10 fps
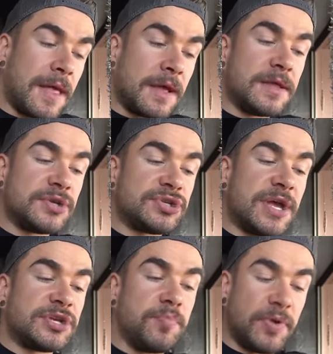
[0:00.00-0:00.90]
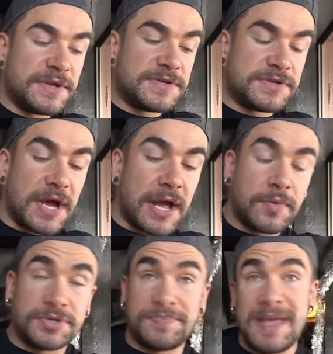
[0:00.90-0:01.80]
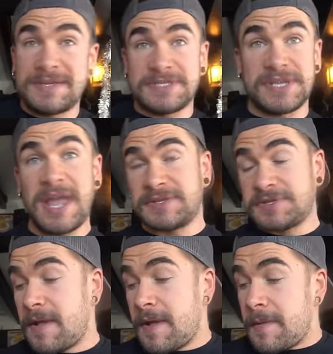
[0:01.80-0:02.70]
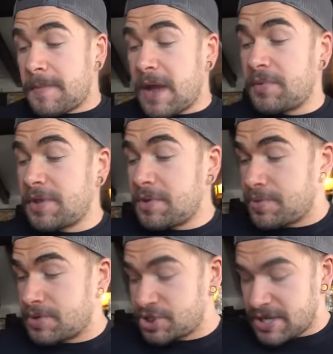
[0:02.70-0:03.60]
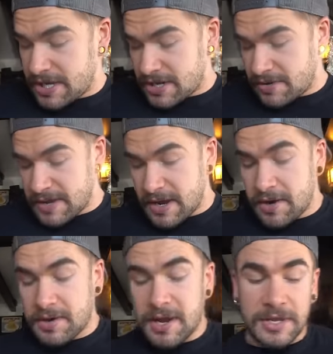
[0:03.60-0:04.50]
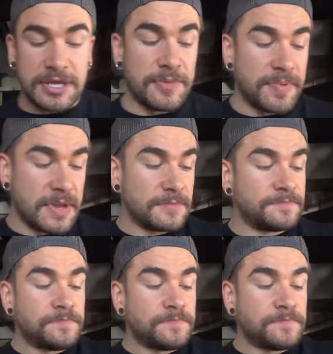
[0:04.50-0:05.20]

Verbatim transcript: English/British style, which makes sense. I really appreciate, you know, they are kind of keeping